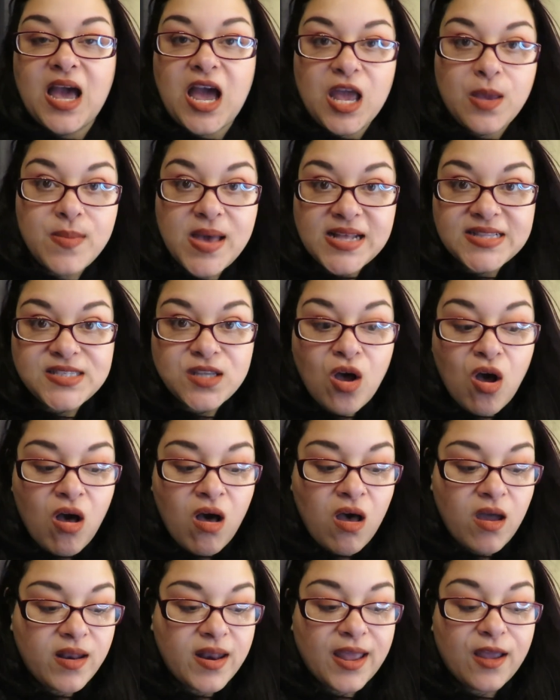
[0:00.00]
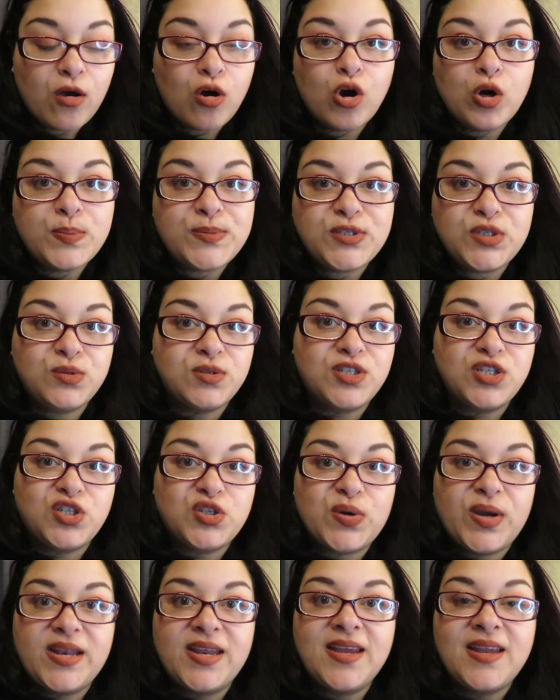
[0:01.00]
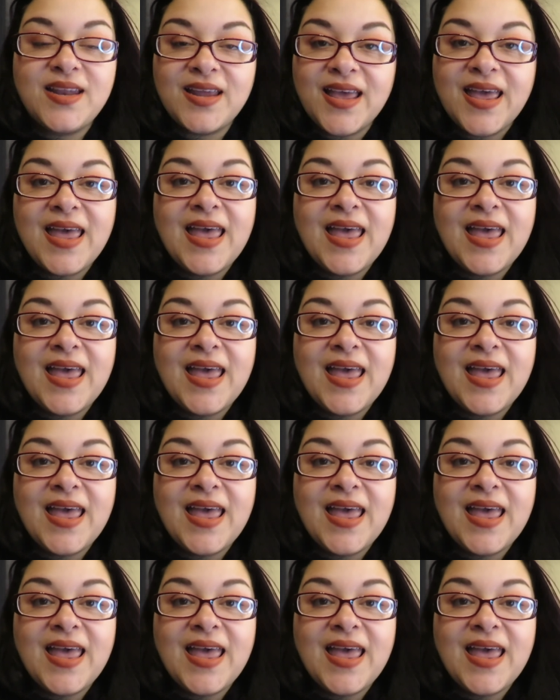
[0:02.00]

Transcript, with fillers: IMATS haul and I hope you enjoyed it.